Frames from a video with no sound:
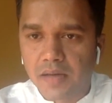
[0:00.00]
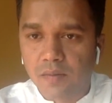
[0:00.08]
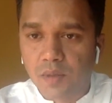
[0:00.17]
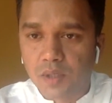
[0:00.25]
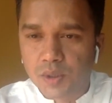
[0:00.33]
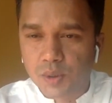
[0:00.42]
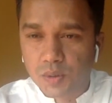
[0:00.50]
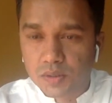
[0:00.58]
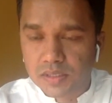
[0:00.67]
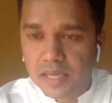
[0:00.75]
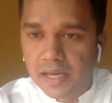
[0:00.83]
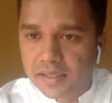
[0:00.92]

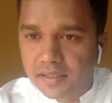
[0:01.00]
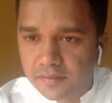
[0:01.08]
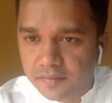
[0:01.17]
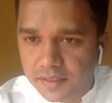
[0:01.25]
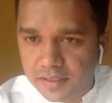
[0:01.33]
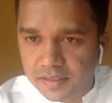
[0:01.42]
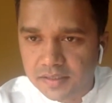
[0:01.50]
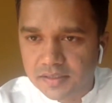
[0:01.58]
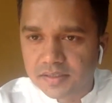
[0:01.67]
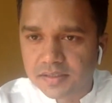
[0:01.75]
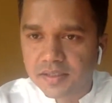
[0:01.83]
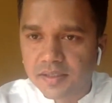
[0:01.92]
virtuous
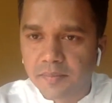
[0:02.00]
activities